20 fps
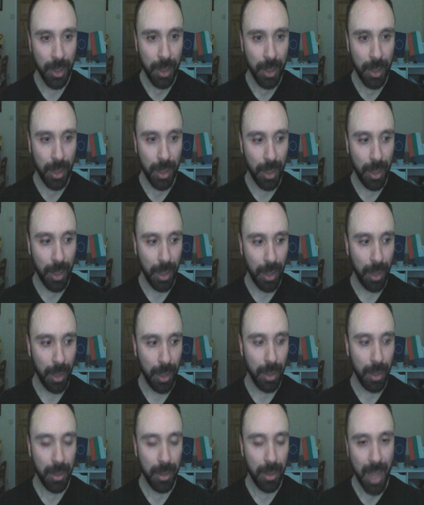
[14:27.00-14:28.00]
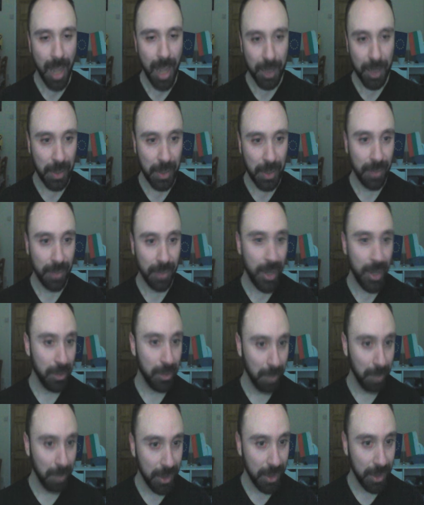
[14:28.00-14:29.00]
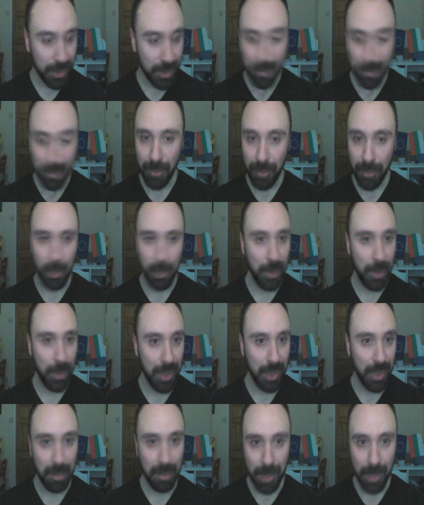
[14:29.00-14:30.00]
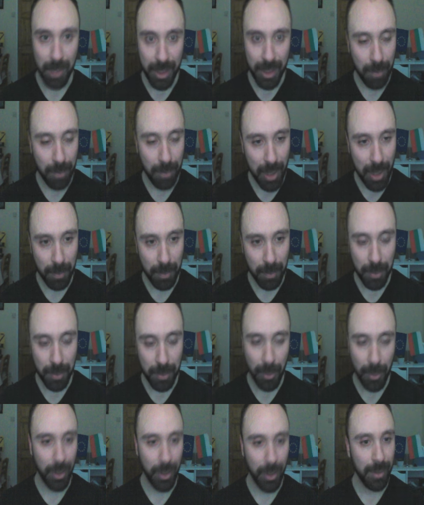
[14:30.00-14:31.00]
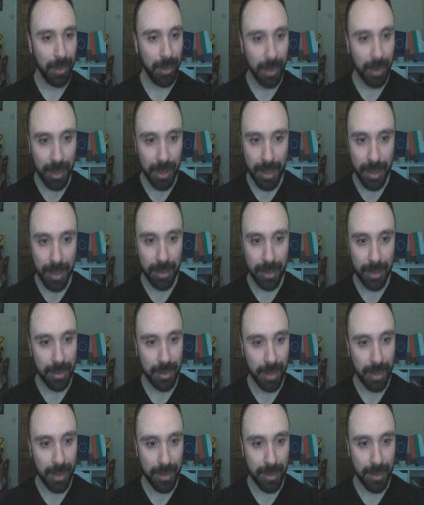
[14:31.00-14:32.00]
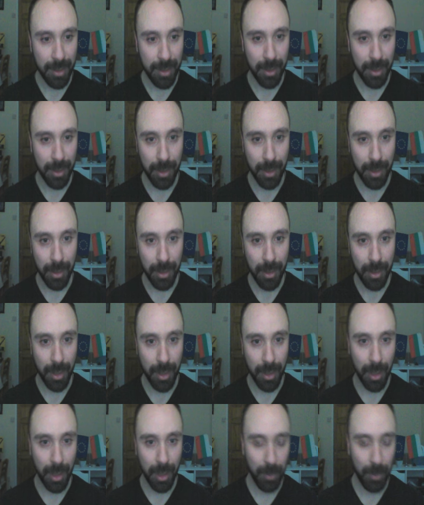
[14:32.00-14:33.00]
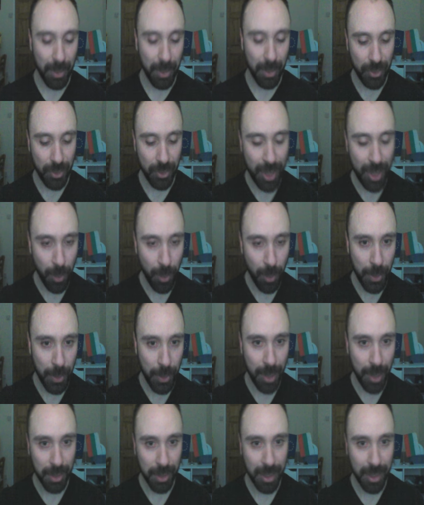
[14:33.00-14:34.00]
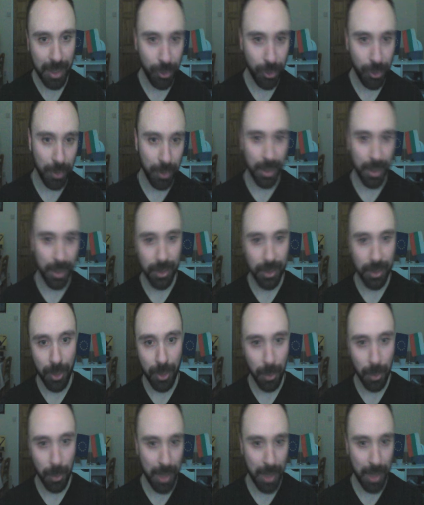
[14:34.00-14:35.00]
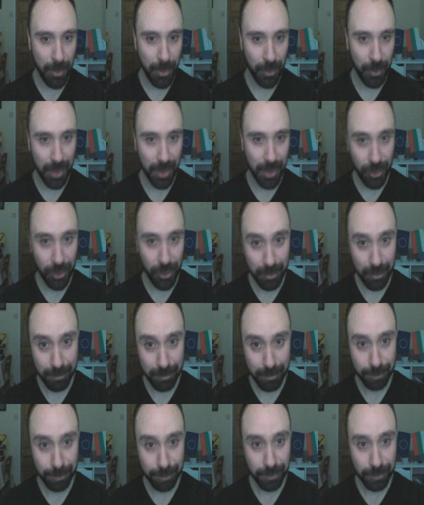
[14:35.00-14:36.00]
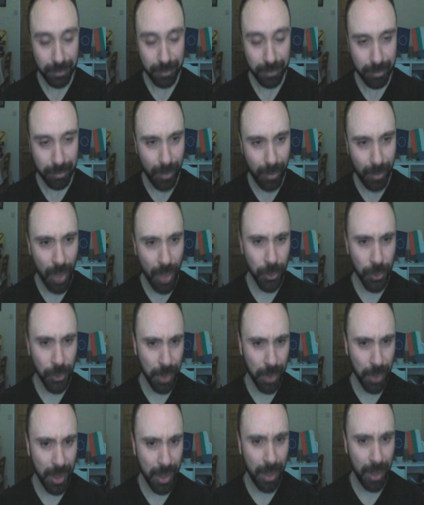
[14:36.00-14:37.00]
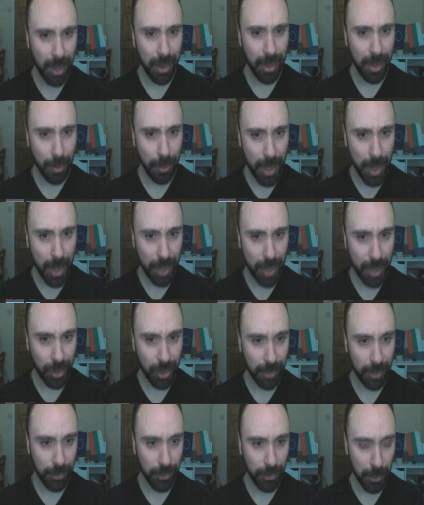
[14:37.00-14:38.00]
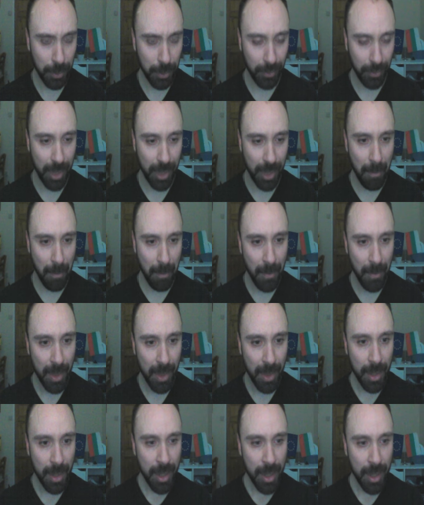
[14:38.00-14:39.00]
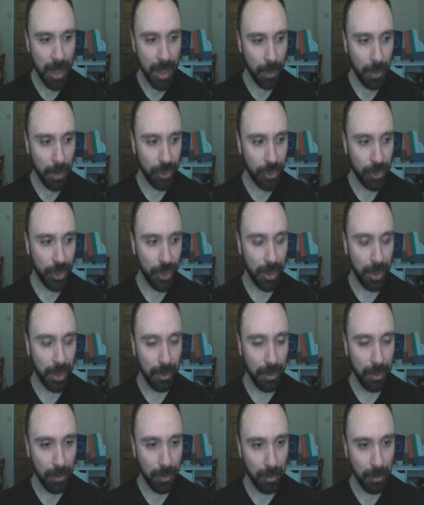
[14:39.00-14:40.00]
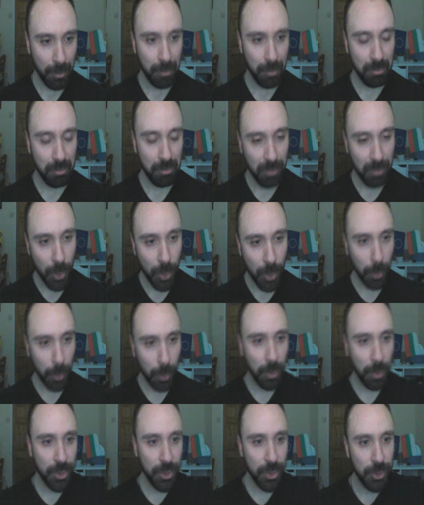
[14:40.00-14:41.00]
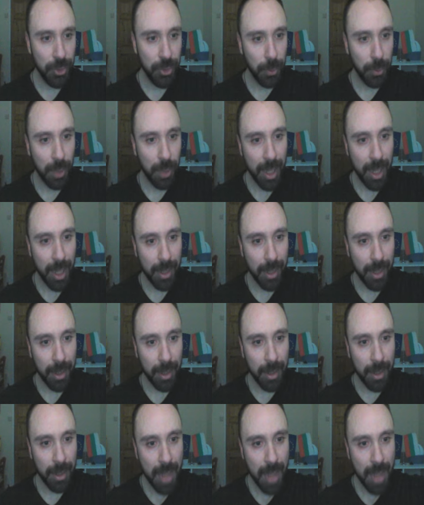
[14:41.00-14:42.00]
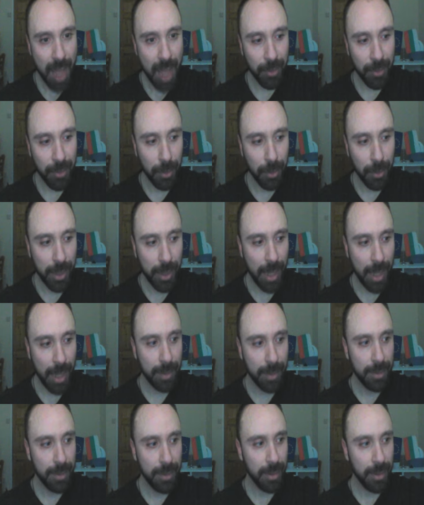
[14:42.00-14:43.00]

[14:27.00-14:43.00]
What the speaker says: Aspect of Iron Blood if you're building a Bleed Barb or anything like that. That's gonna pretty much help you out and get you another all damage reduction. So there are quite actually a few of them which are noteworthy to kind of have a look at.